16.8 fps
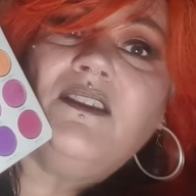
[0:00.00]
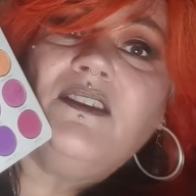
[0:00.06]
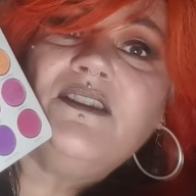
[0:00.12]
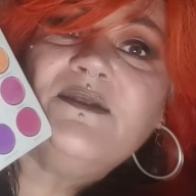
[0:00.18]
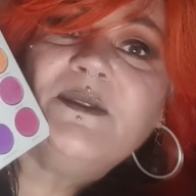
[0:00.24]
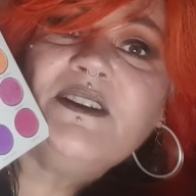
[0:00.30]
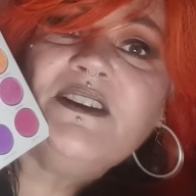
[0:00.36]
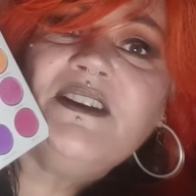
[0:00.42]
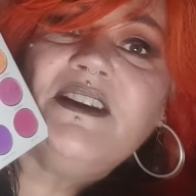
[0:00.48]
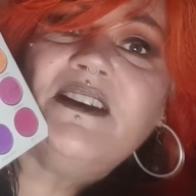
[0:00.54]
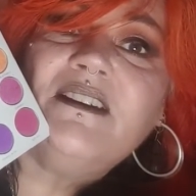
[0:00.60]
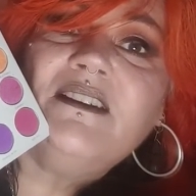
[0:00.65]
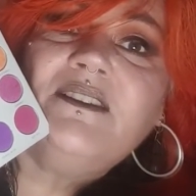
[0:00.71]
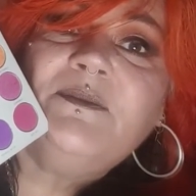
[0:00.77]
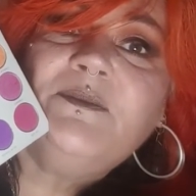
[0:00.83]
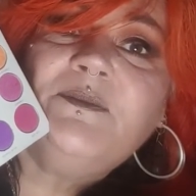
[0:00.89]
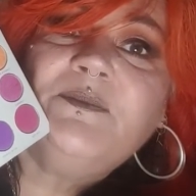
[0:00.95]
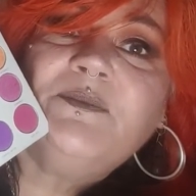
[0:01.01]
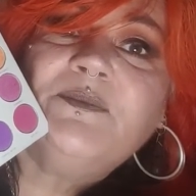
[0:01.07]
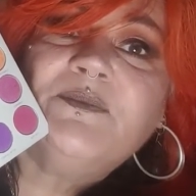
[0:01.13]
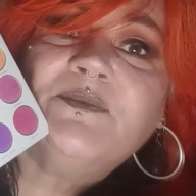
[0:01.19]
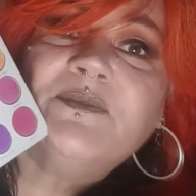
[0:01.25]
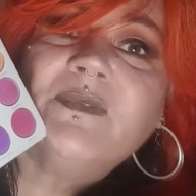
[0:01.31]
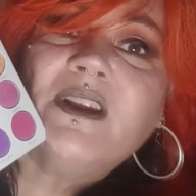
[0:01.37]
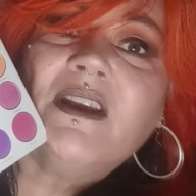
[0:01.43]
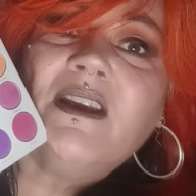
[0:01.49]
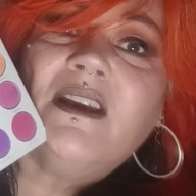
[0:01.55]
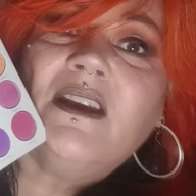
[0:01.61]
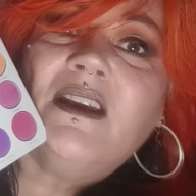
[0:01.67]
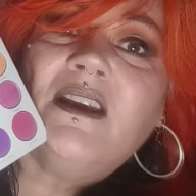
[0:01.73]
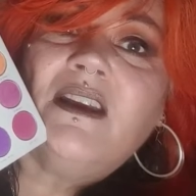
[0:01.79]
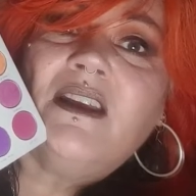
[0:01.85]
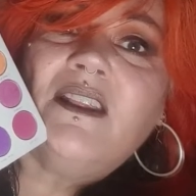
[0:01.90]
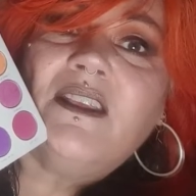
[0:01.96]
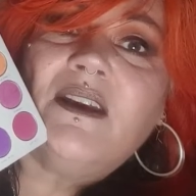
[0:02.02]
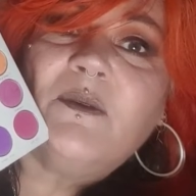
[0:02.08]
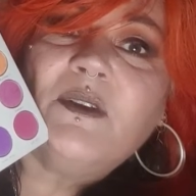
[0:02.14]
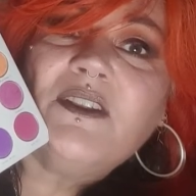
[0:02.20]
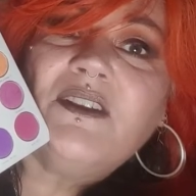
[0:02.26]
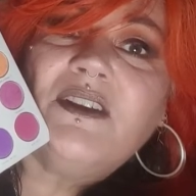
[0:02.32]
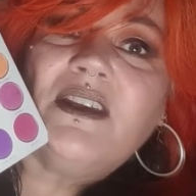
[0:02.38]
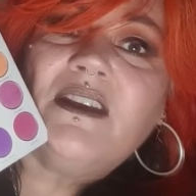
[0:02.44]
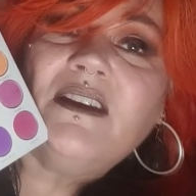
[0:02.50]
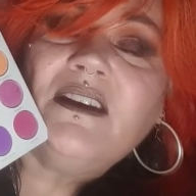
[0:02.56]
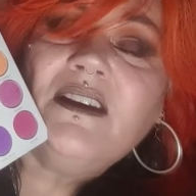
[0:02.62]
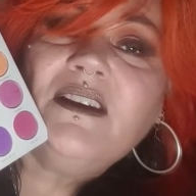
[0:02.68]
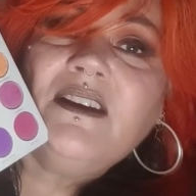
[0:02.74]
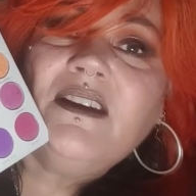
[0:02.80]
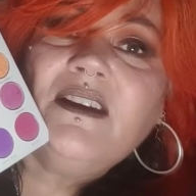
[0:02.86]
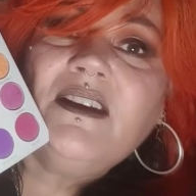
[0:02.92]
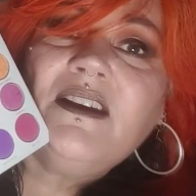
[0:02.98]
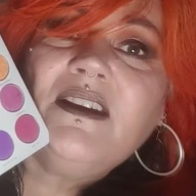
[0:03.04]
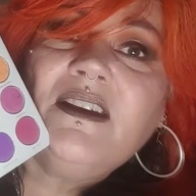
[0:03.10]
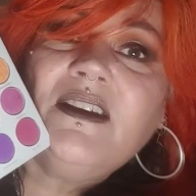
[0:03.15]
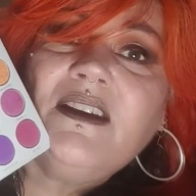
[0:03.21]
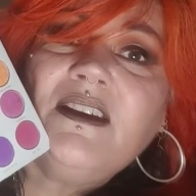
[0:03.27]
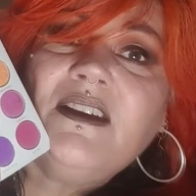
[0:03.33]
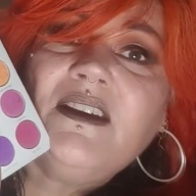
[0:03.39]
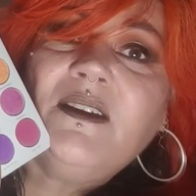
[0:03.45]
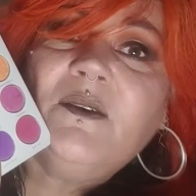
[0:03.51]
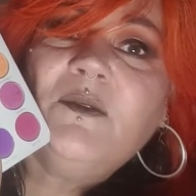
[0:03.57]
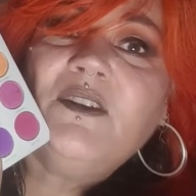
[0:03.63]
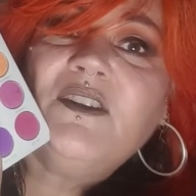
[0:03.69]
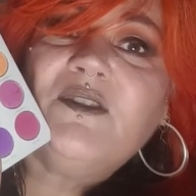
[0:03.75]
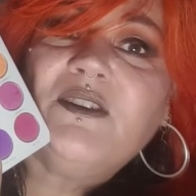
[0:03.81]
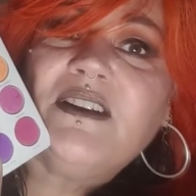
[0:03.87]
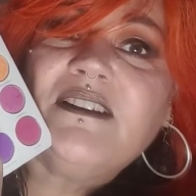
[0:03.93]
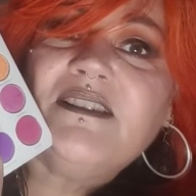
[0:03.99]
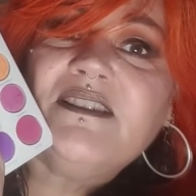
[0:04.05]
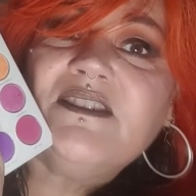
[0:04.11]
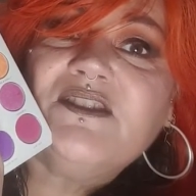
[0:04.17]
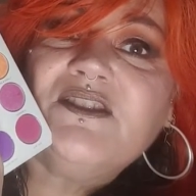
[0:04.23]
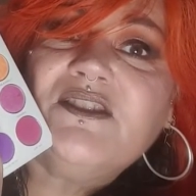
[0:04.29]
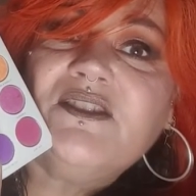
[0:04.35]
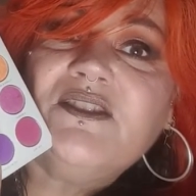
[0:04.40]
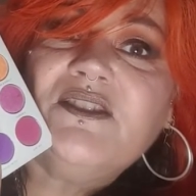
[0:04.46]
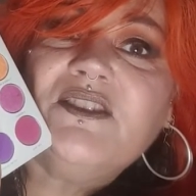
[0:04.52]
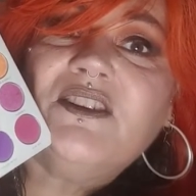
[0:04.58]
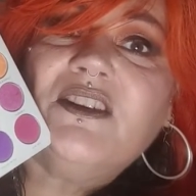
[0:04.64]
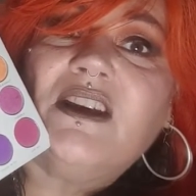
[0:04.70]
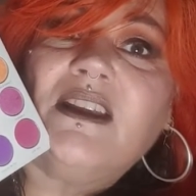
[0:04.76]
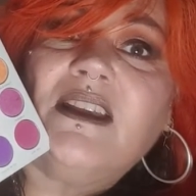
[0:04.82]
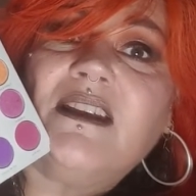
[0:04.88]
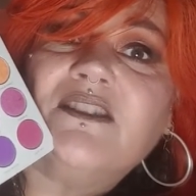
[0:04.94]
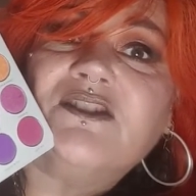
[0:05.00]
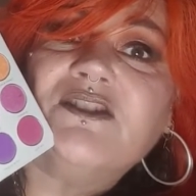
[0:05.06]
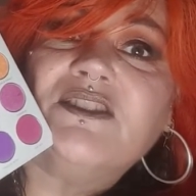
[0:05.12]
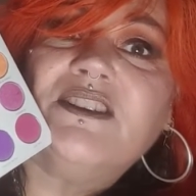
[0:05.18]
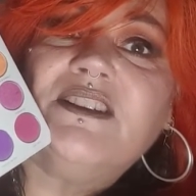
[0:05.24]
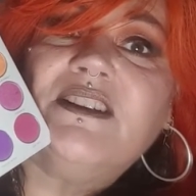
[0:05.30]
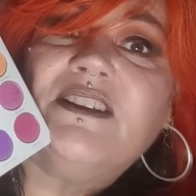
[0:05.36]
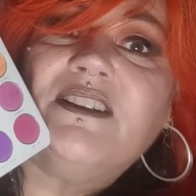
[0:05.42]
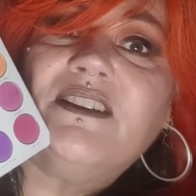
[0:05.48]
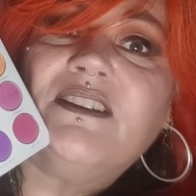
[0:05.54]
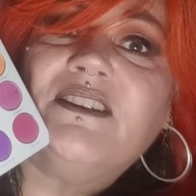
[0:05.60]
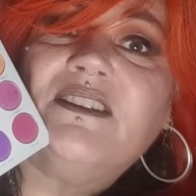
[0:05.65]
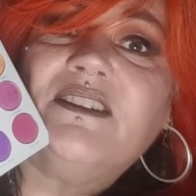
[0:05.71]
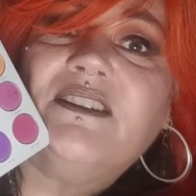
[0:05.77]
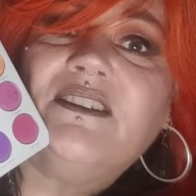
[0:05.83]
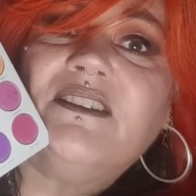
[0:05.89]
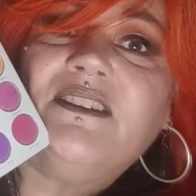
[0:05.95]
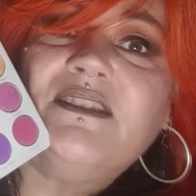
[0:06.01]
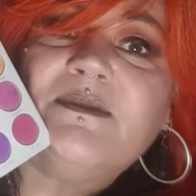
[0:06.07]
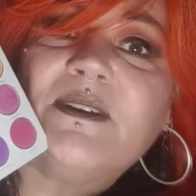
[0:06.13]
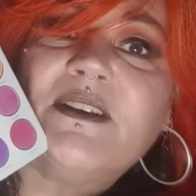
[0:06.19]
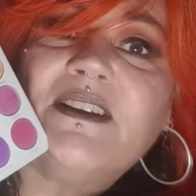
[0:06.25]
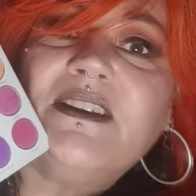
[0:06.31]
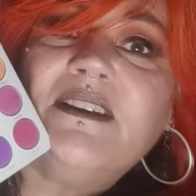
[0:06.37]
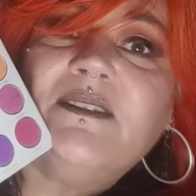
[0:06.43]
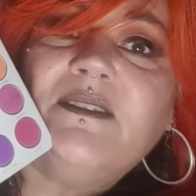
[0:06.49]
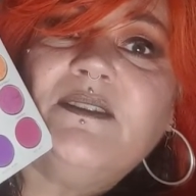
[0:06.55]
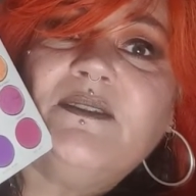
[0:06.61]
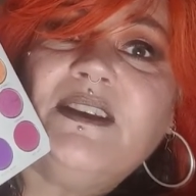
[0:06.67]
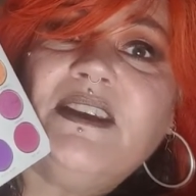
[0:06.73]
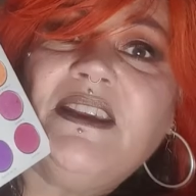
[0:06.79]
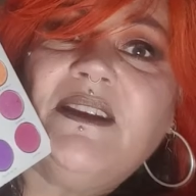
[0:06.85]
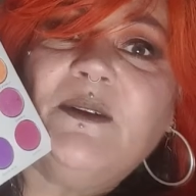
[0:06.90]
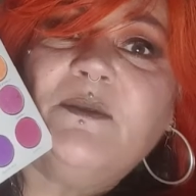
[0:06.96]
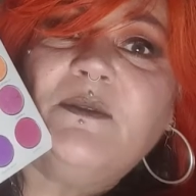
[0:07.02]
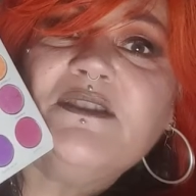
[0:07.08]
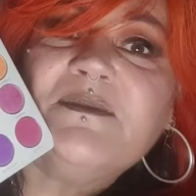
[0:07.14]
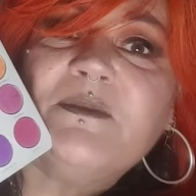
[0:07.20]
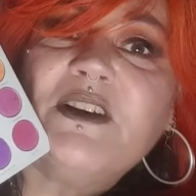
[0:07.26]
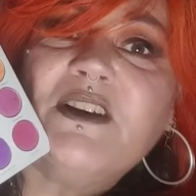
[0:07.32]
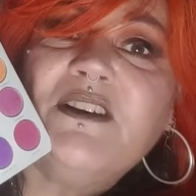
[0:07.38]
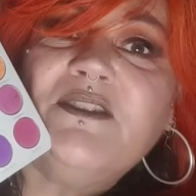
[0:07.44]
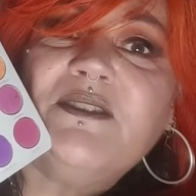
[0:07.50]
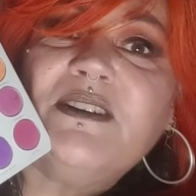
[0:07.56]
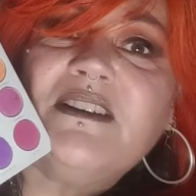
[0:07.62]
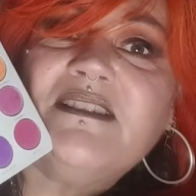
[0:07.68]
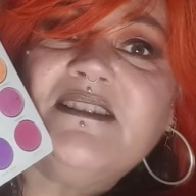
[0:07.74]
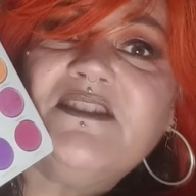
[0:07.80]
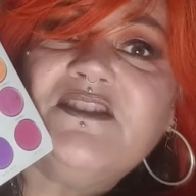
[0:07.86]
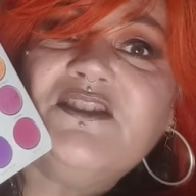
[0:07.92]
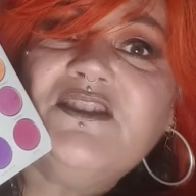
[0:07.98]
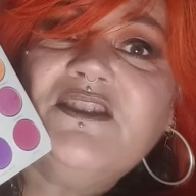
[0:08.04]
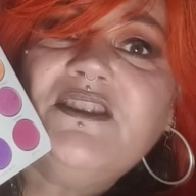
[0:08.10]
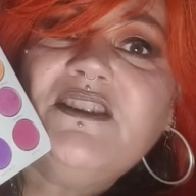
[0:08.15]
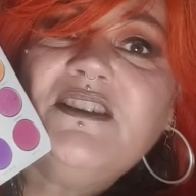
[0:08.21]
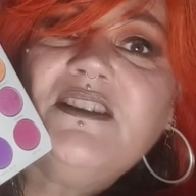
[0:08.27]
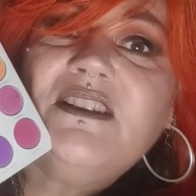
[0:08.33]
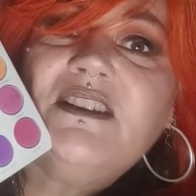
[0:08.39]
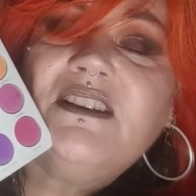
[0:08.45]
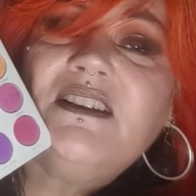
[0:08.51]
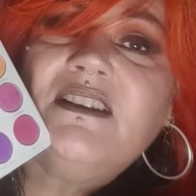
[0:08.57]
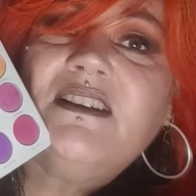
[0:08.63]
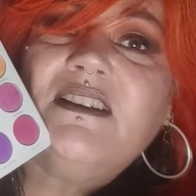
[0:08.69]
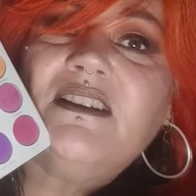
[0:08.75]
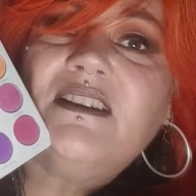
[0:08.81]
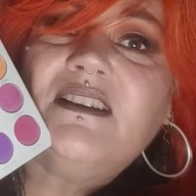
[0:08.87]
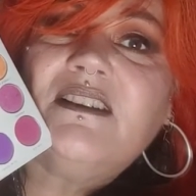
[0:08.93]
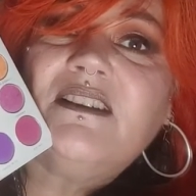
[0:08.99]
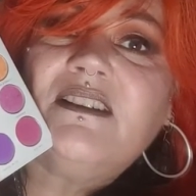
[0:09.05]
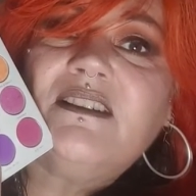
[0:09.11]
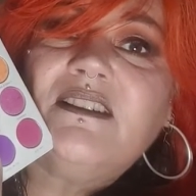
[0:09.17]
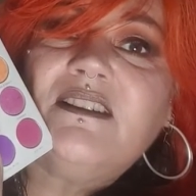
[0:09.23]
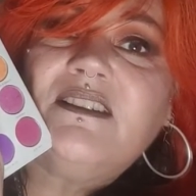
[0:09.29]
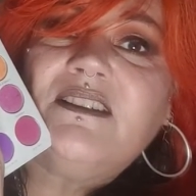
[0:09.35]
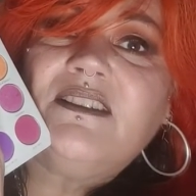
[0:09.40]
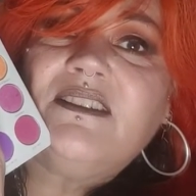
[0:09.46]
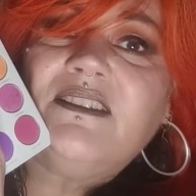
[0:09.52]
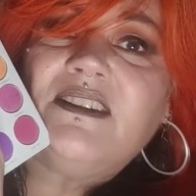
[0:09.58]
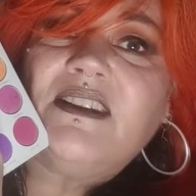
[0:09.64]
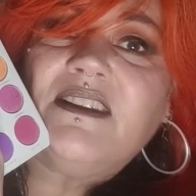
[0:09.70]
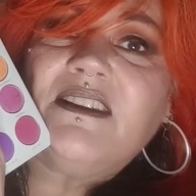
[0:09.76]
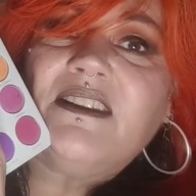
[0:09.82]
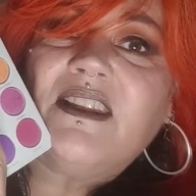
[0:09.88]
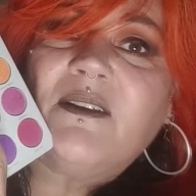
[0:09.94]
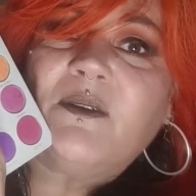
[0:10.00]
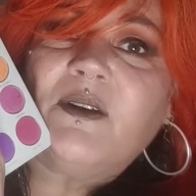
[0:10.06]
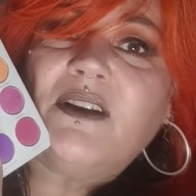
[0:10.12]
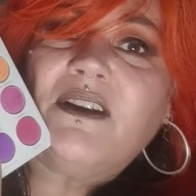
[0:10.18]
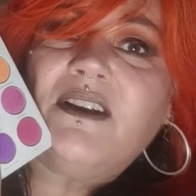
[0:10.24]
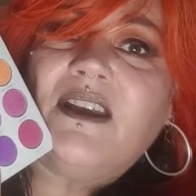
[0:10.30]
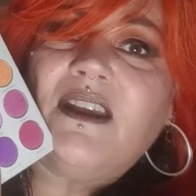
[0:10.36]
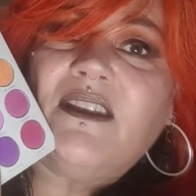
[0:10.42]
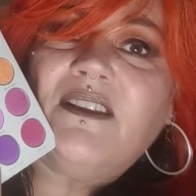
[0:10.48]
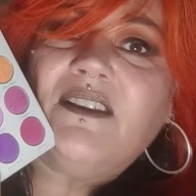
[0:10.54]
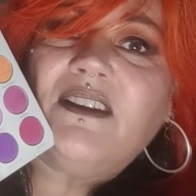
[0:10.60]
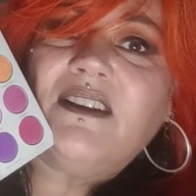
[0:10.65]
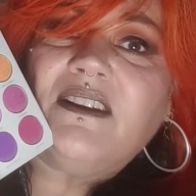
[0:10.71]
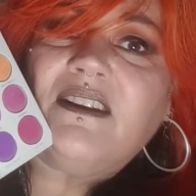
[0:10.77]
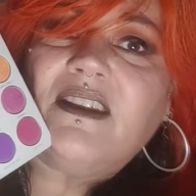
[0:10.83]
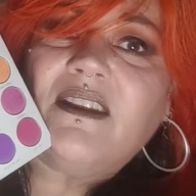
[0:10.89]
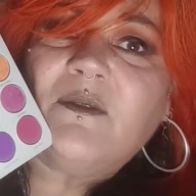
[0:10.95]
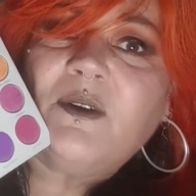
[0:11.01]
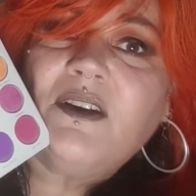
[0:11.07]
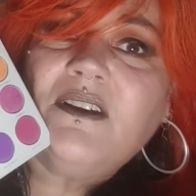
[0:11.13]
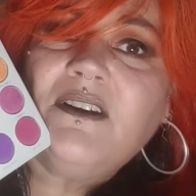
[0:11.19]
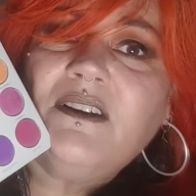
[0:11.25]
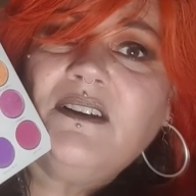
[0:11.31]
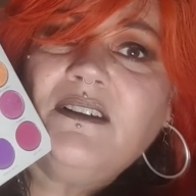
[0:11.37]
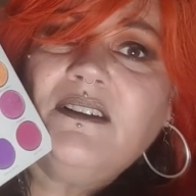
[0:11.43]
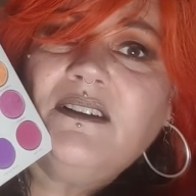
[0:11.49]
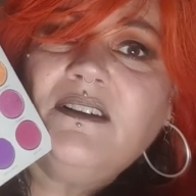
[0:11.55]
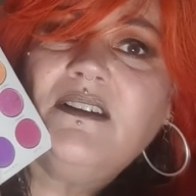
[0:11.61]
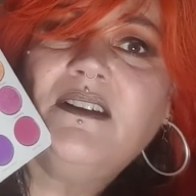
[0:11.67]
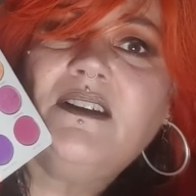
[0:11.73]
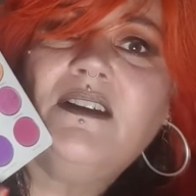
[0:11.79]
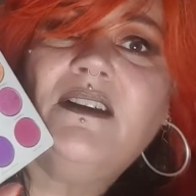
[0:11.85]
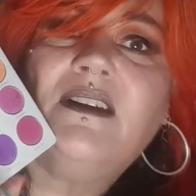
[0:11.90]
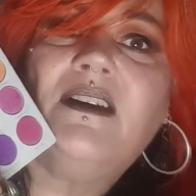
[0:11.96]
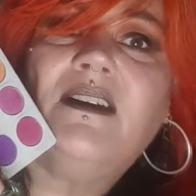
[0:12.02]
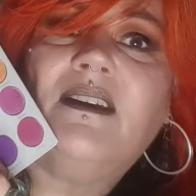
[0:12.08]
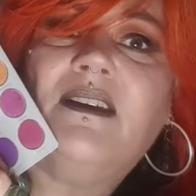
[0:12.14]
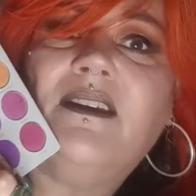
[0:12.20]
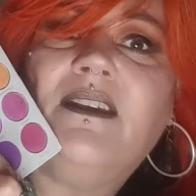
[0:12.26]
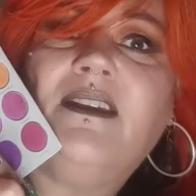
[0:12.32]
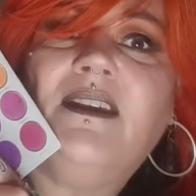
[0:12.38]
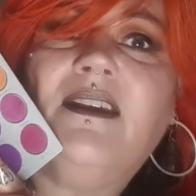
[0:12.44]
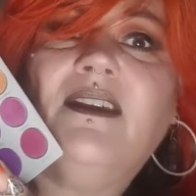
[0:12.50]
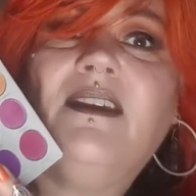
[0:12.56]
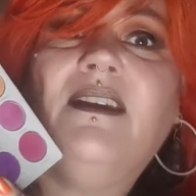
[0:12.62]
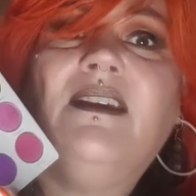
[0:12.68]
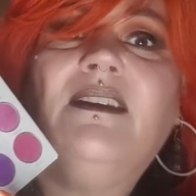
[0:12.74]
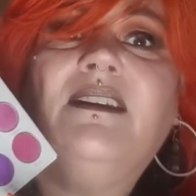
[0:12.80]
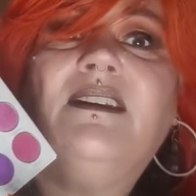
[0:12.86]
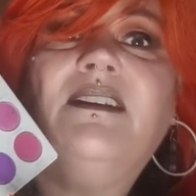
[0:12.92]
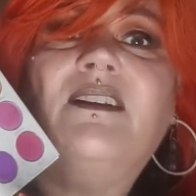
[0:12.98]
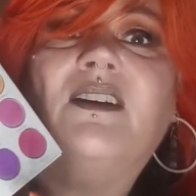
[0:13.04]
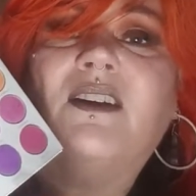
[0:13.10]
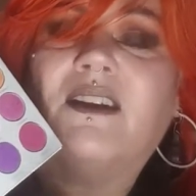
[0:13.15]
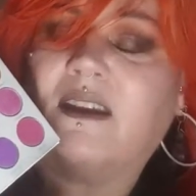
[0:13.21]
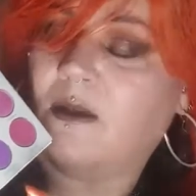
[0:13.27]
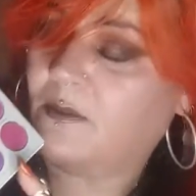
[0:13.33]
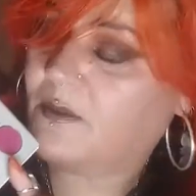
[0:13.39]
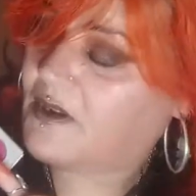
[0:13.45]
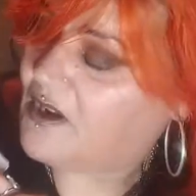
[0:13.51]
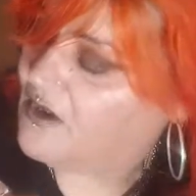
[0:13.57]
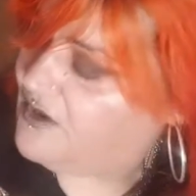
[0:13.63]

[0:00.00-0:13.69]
this one here, that one there, with a transition. Actually, this one here was my transition, then that one, and then that one, and I kept